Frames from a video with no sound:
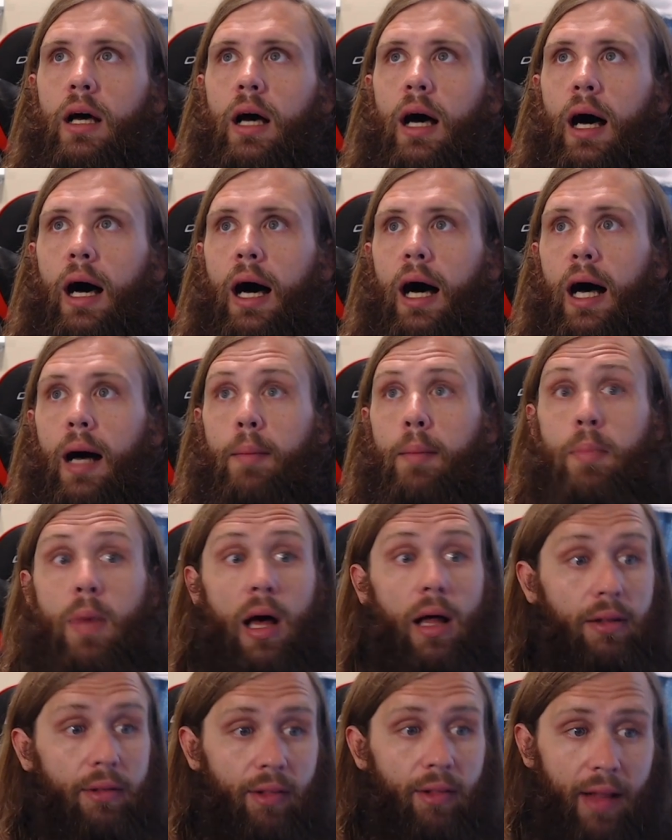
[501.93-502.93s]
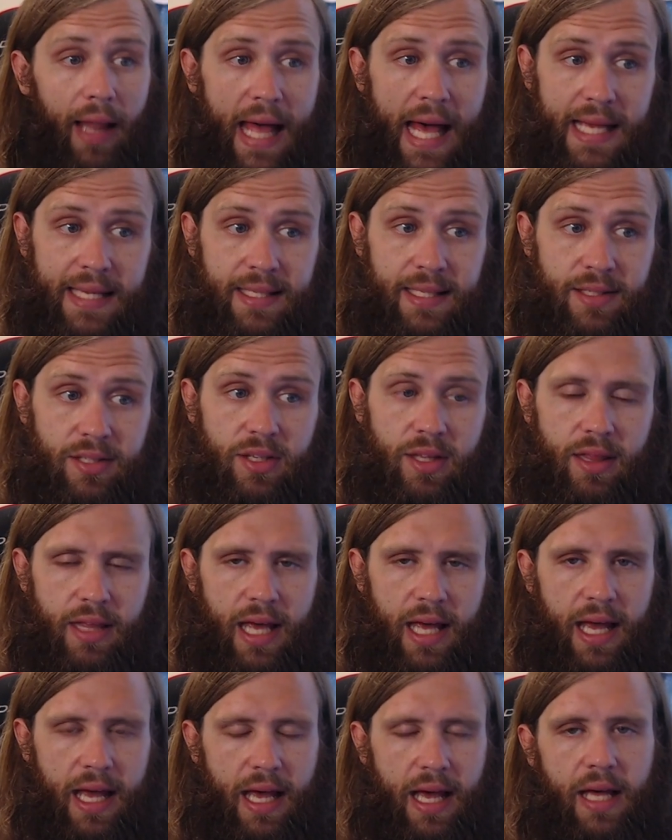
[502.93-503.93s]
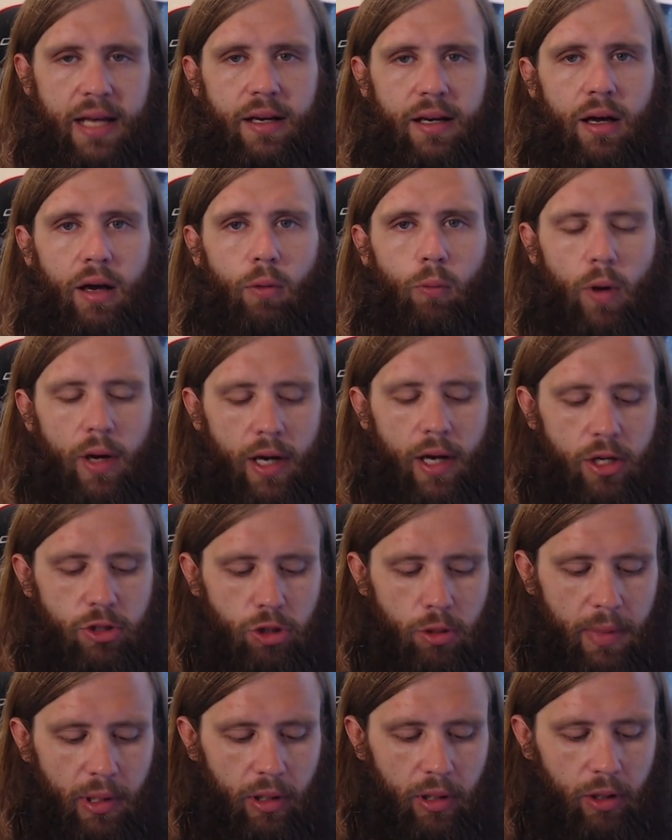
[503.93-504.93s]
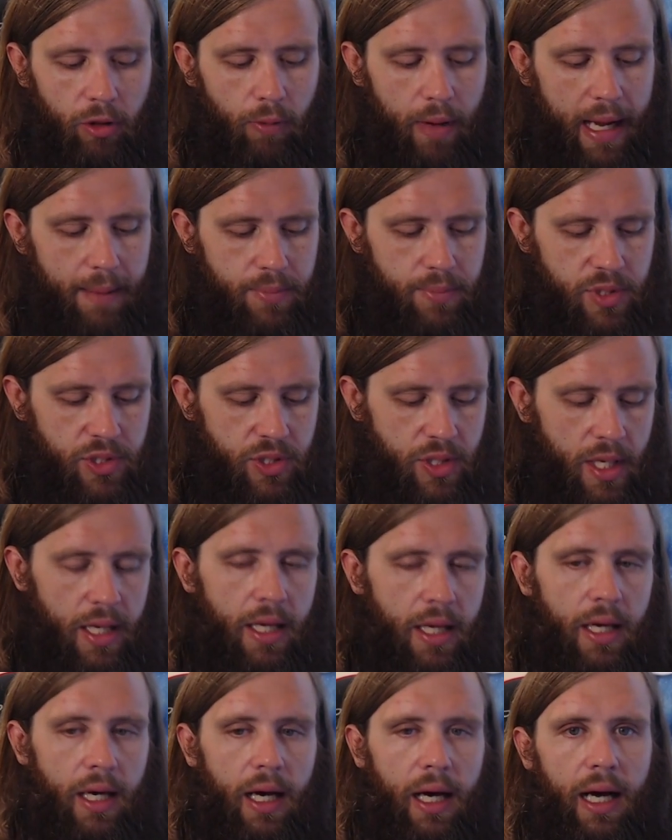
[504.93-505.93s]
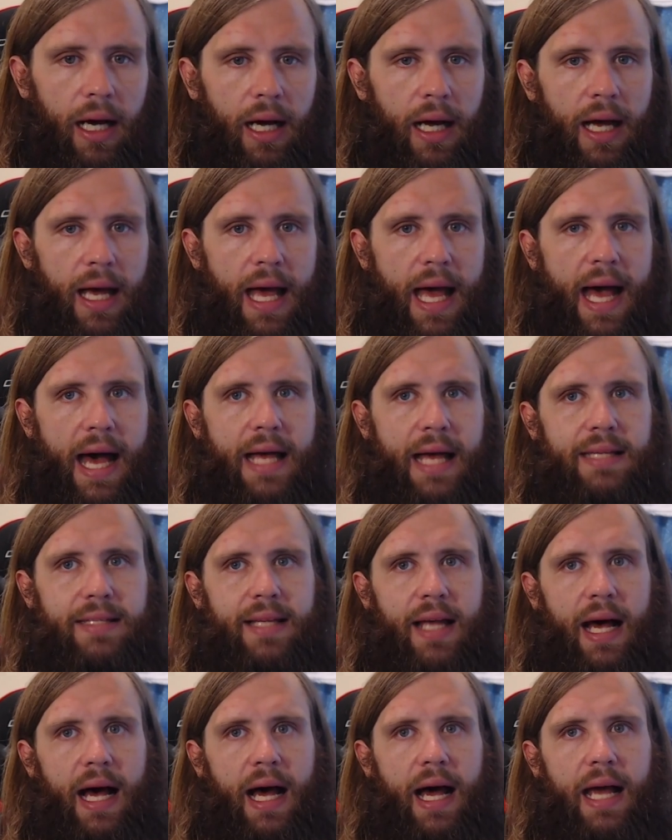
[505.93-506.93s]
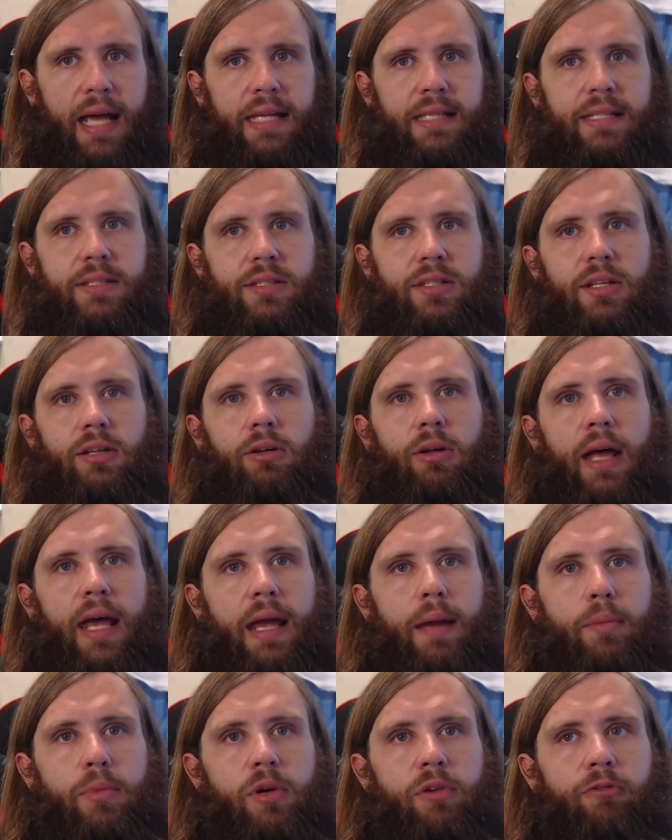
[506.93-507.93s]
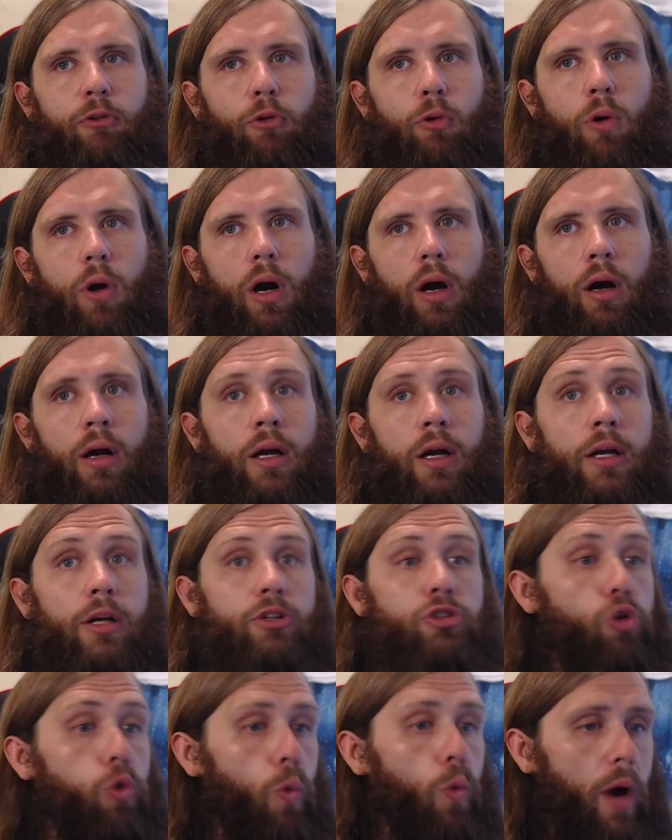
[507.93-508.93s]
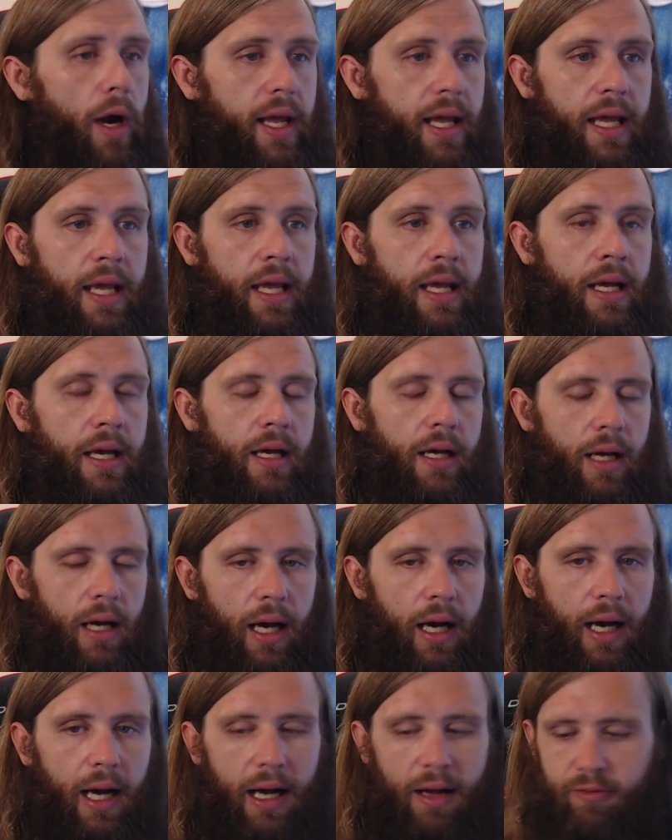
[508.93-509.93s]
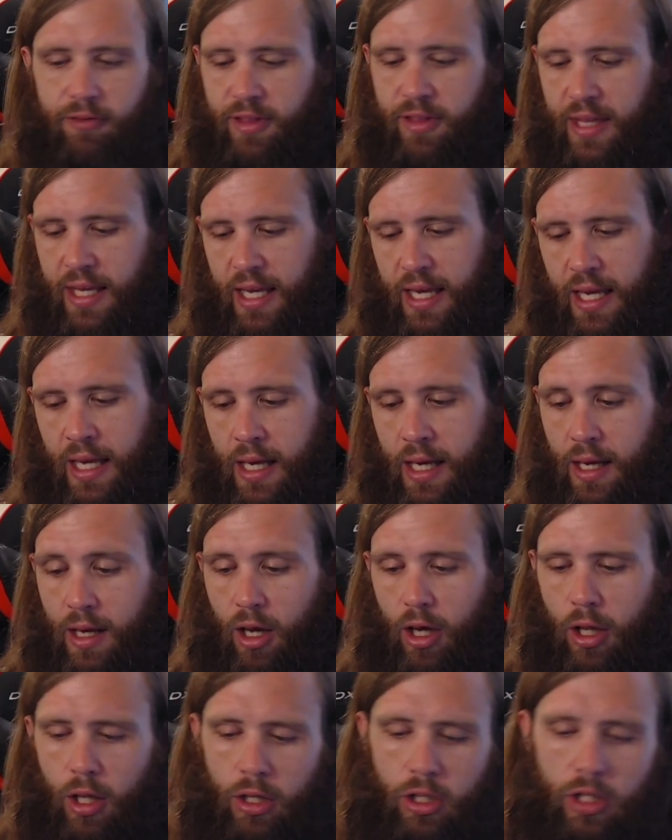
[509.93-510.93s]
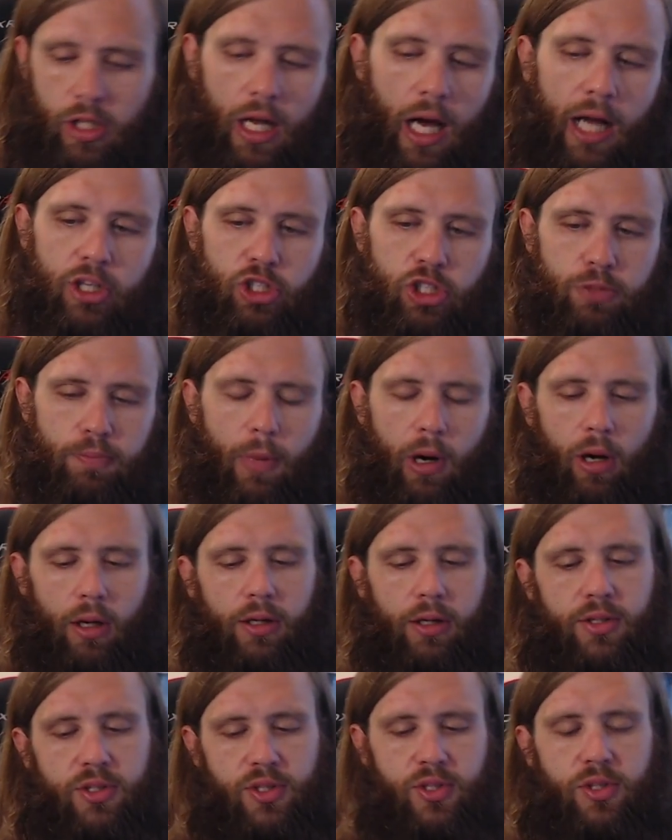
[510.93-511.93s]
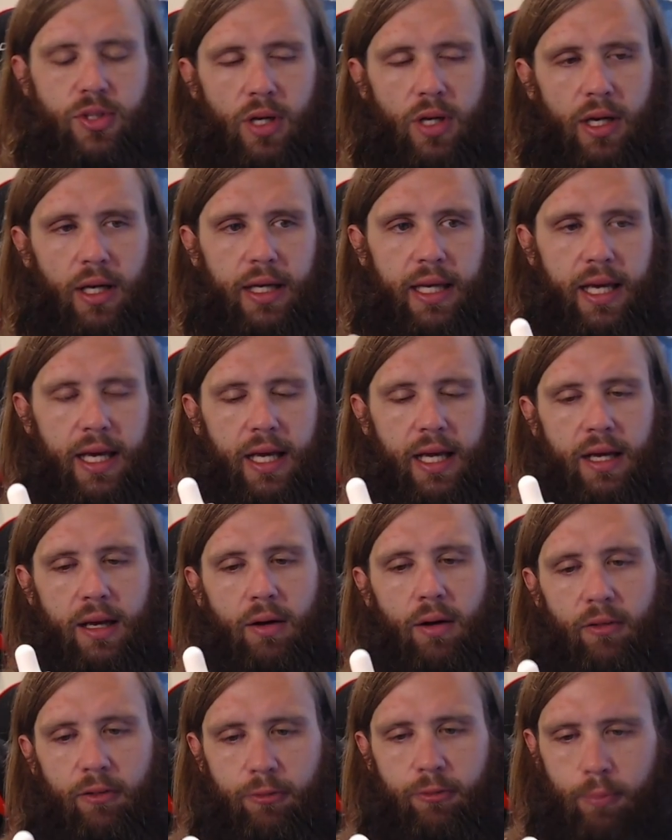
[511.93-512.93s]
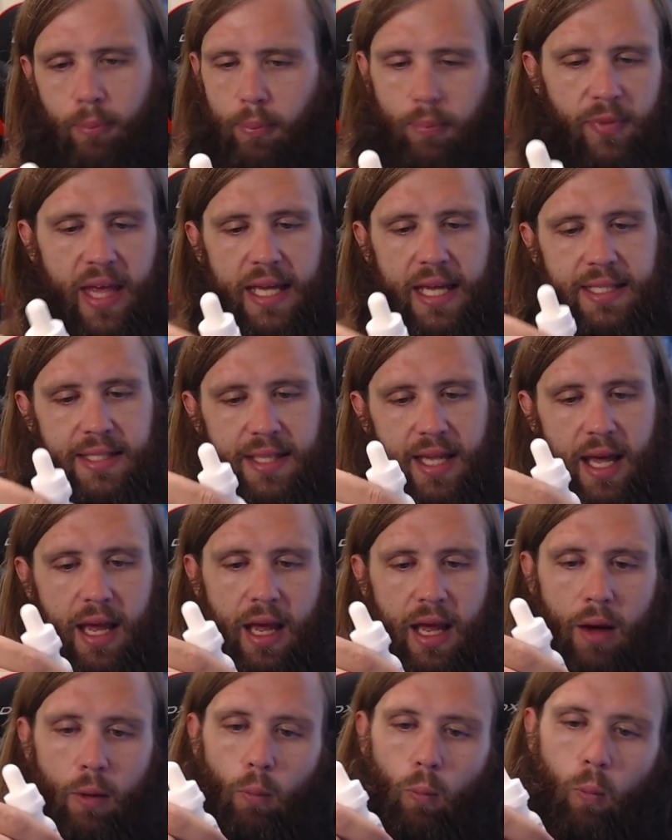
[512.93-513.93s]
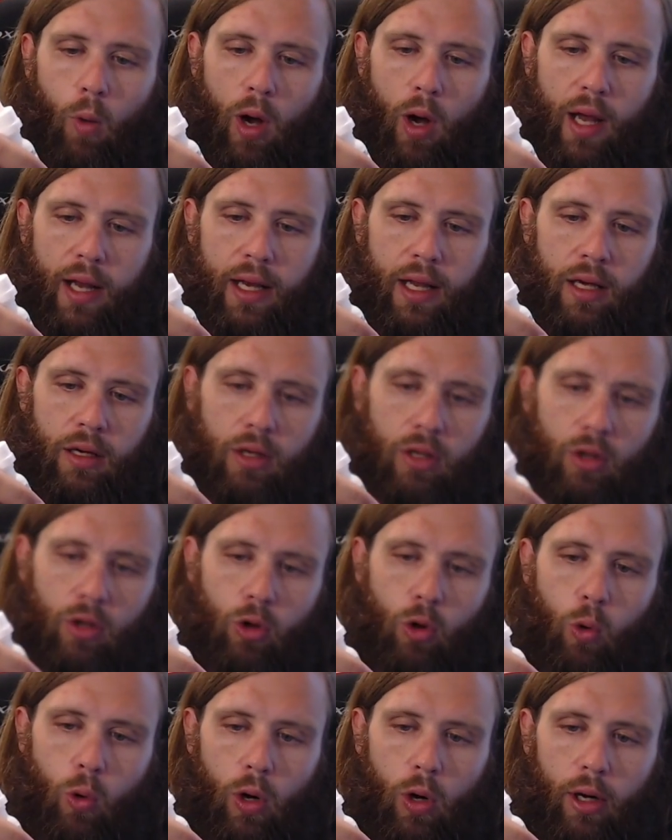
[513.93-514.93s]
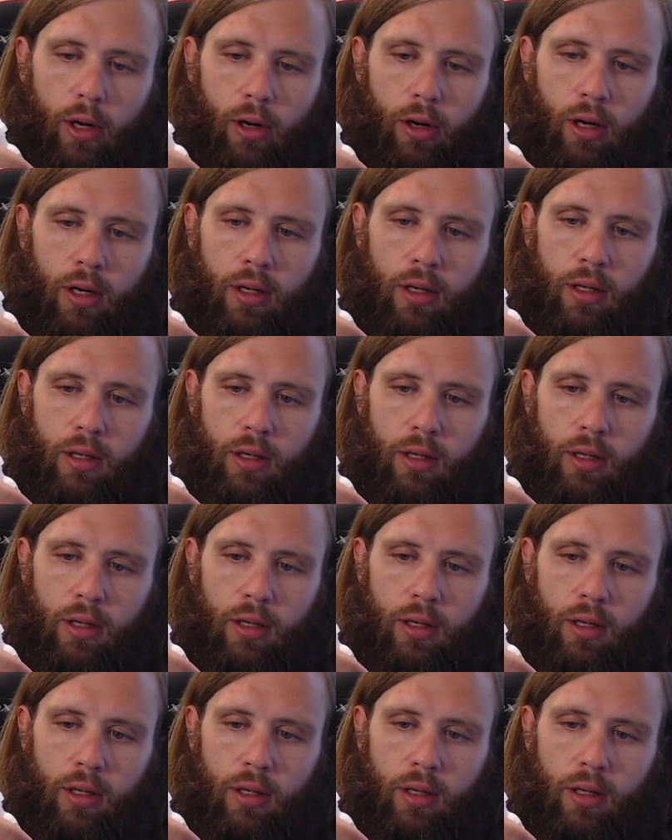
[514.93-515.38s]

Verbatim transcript: um, less than 100 milligrams, uh, as I still aimed for 20 of the notch marks. Again, they say one quarter